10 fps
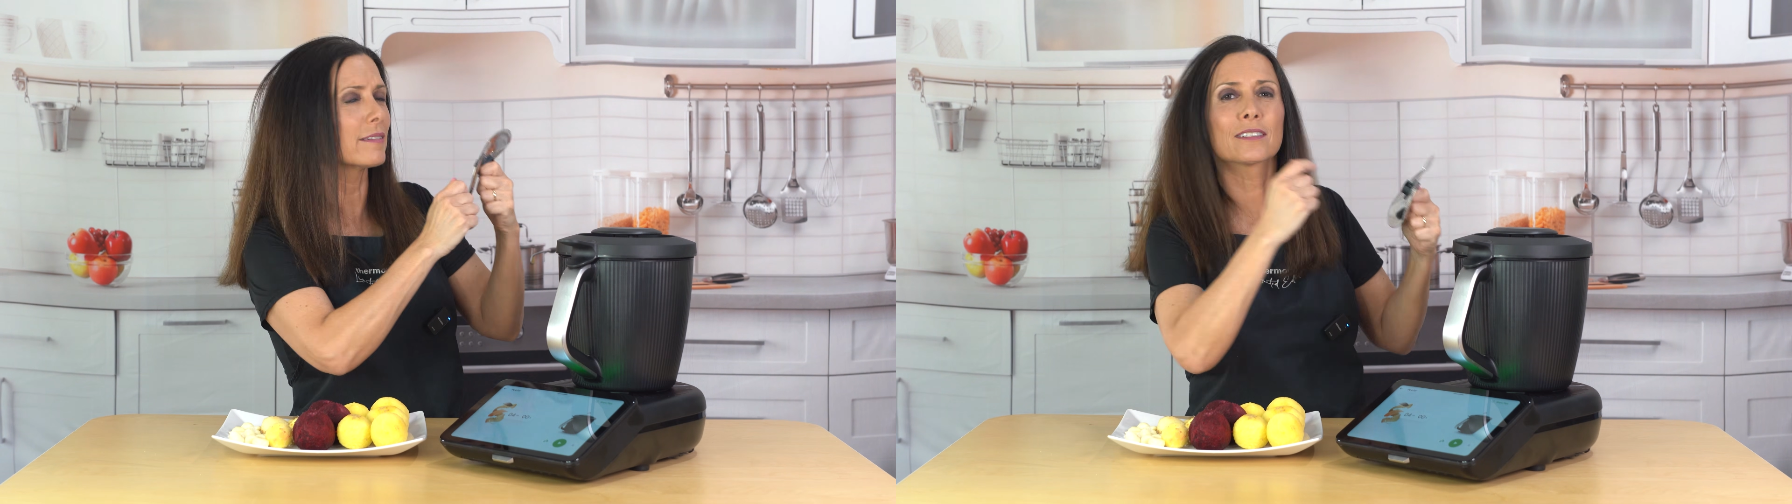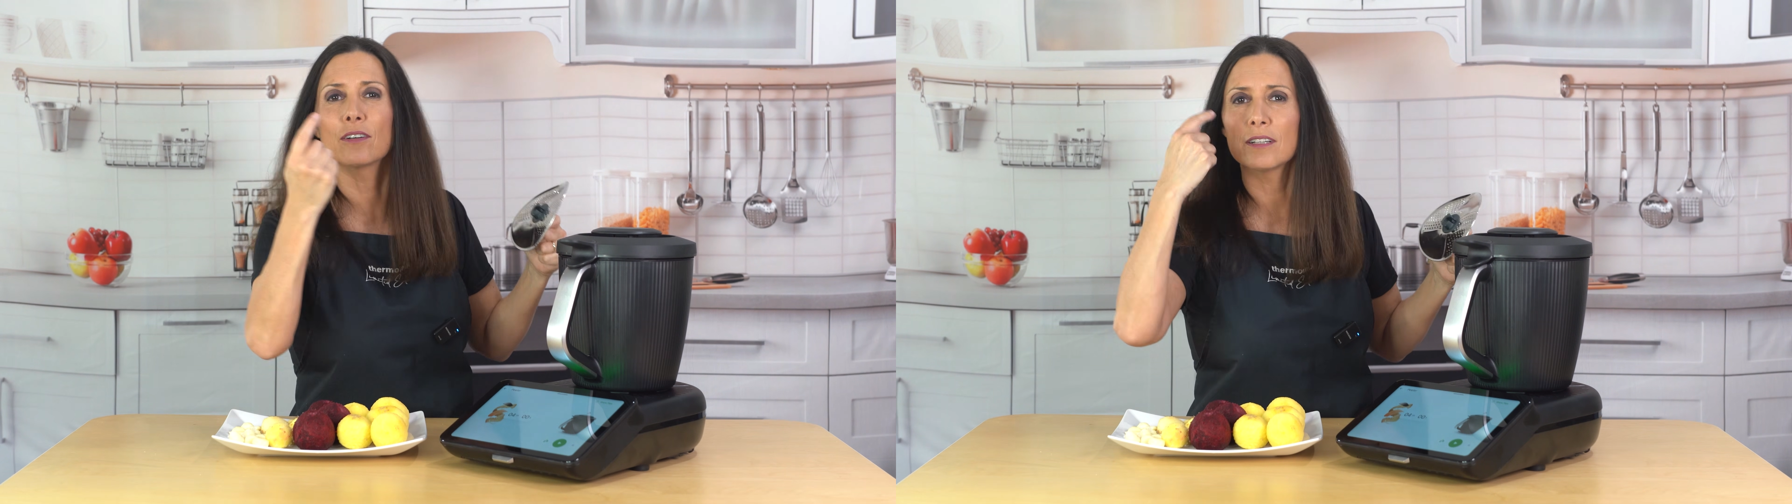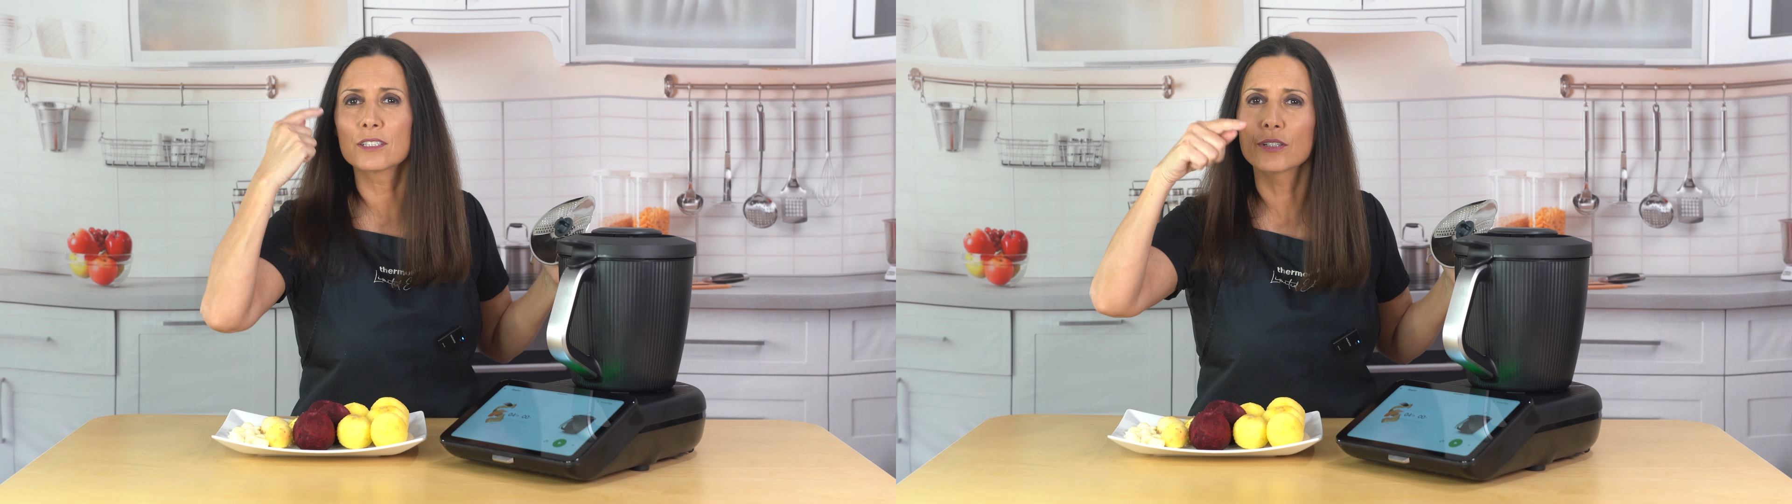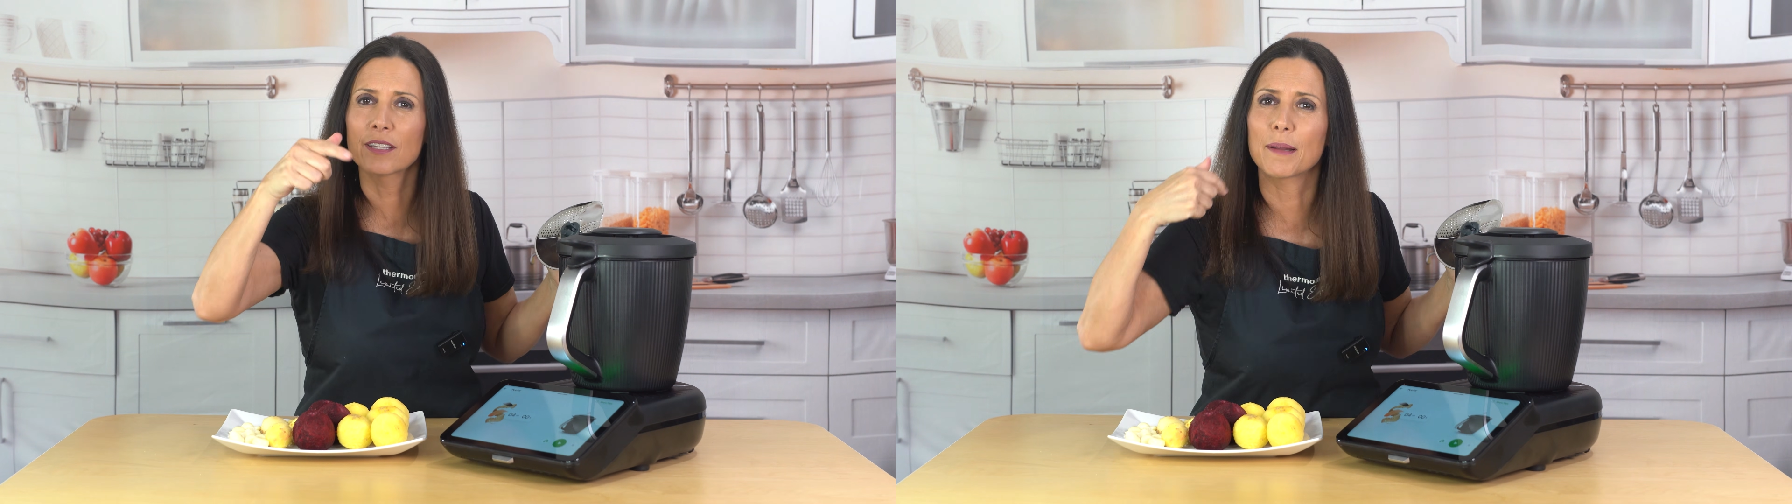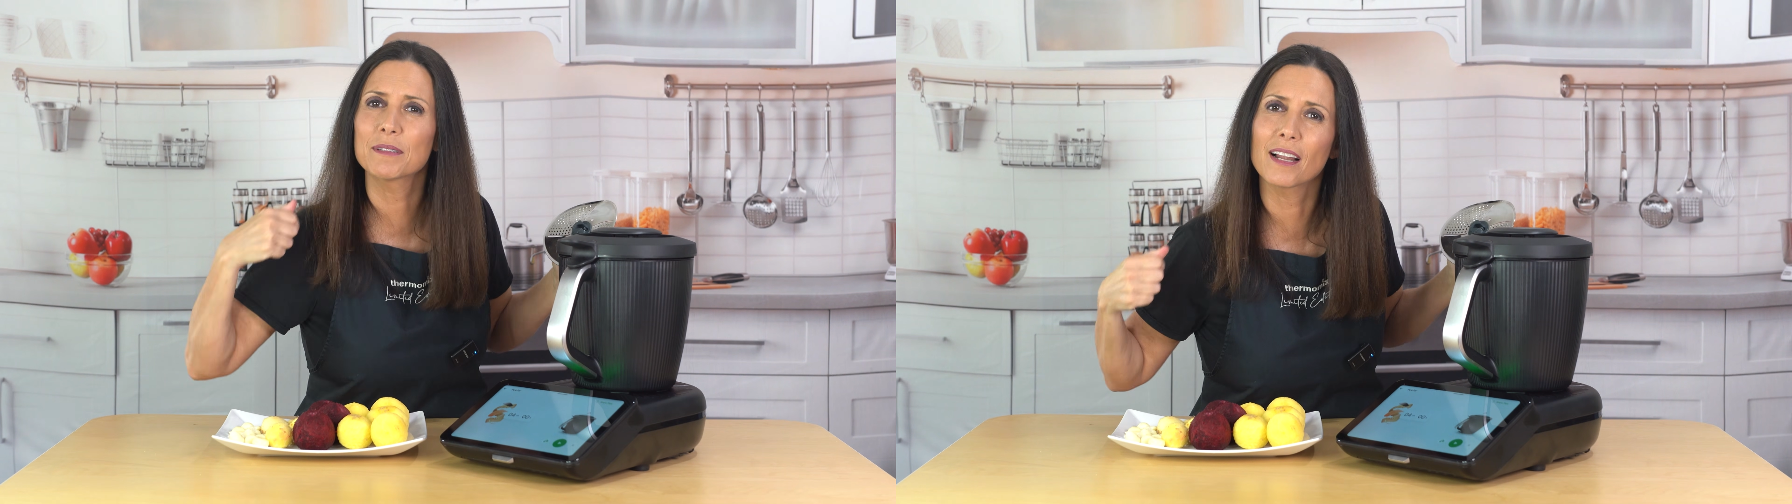so it's good
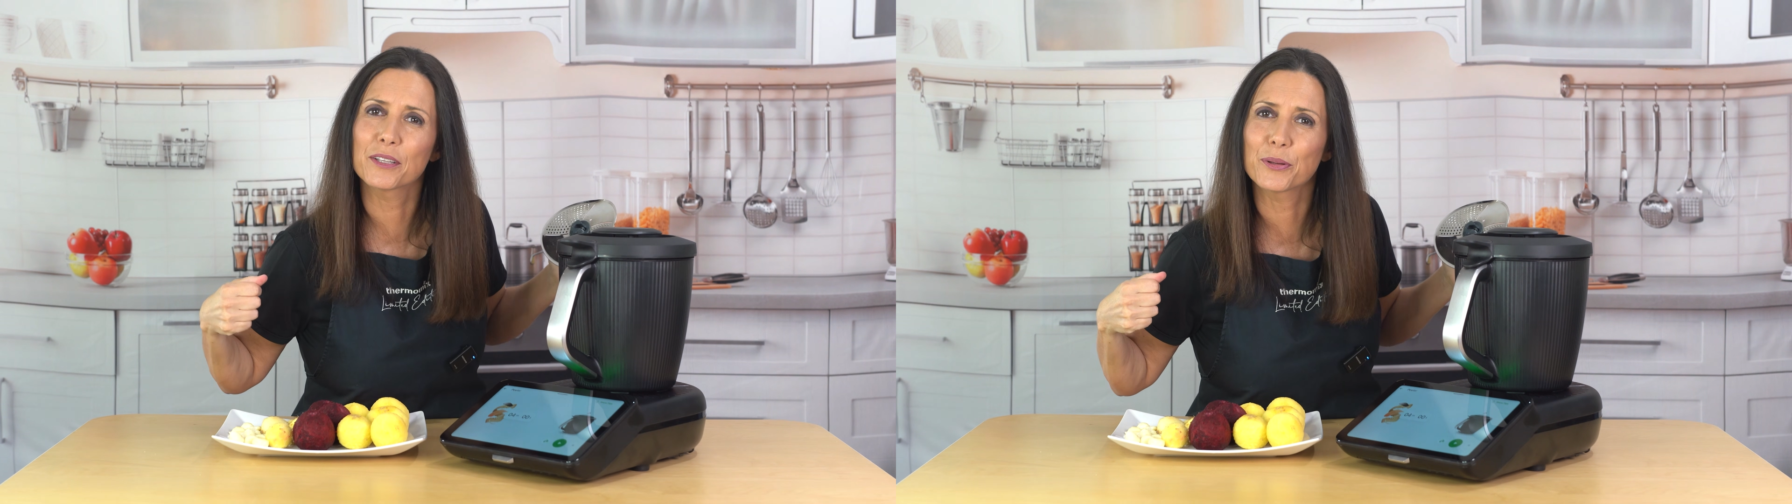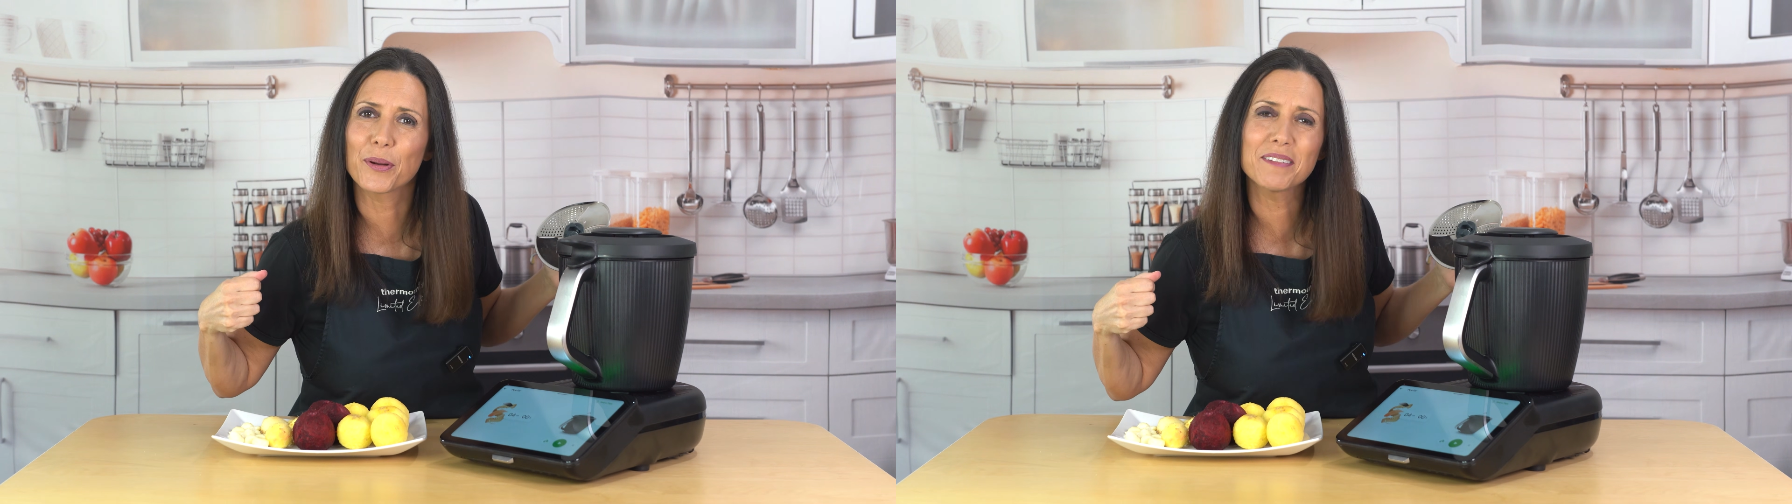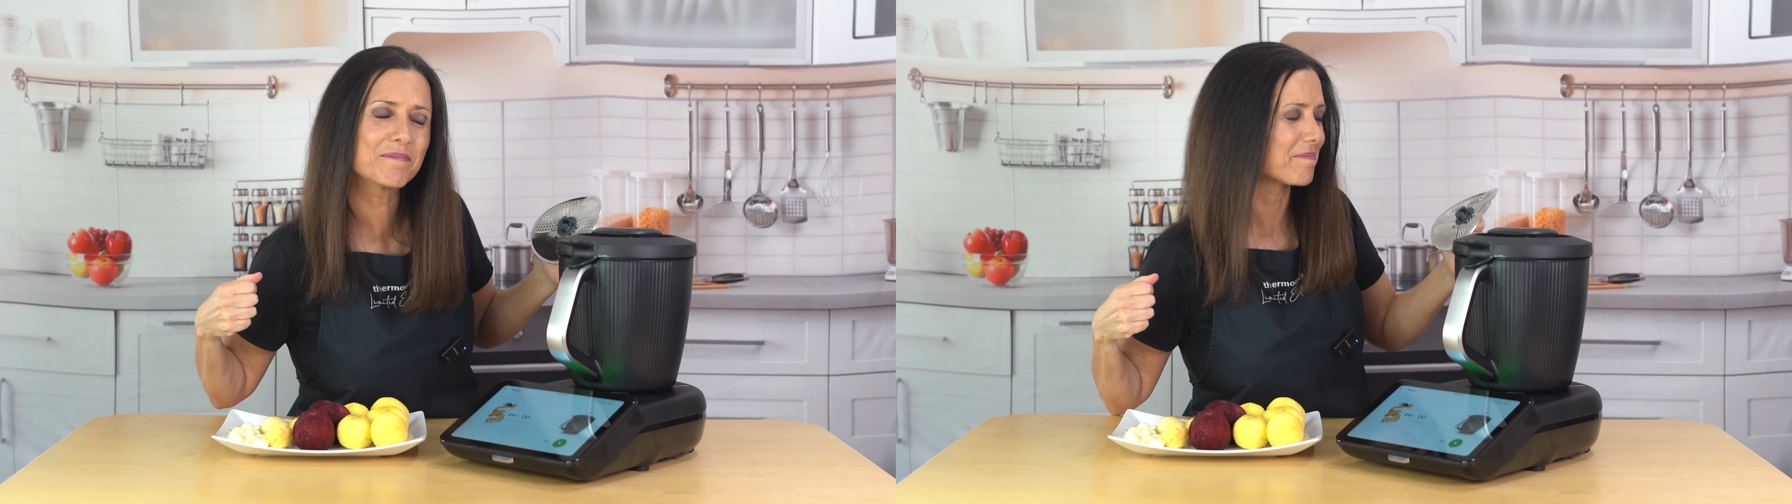that I'm telling you, right?